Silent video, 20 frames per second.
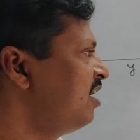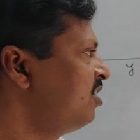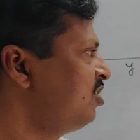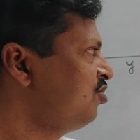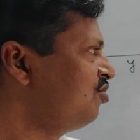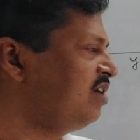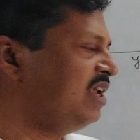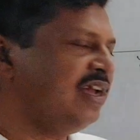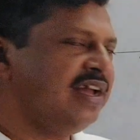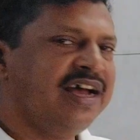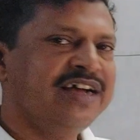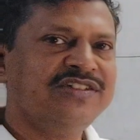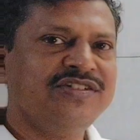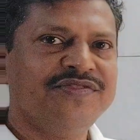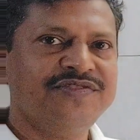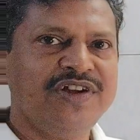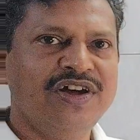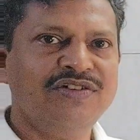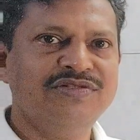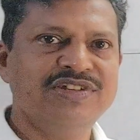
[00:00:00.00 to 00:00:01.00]
today as
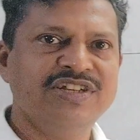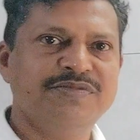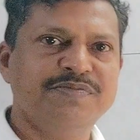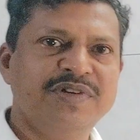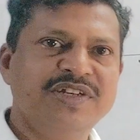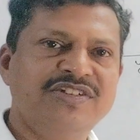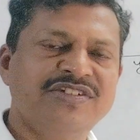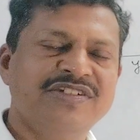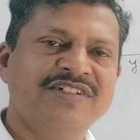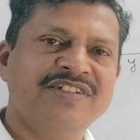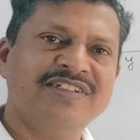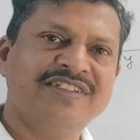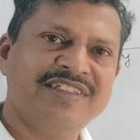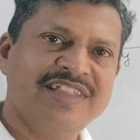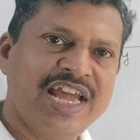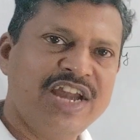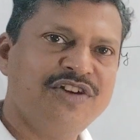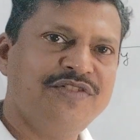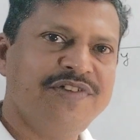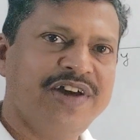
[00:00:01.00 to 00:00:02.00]
of now this much.
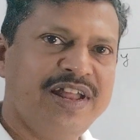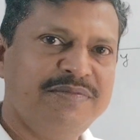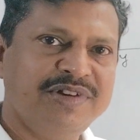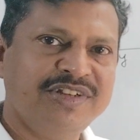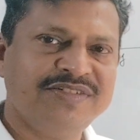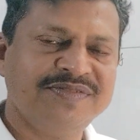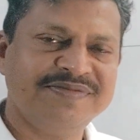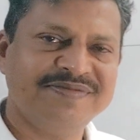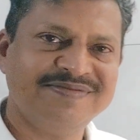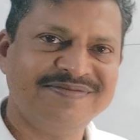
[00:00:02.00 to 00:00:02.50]
Thank you very much.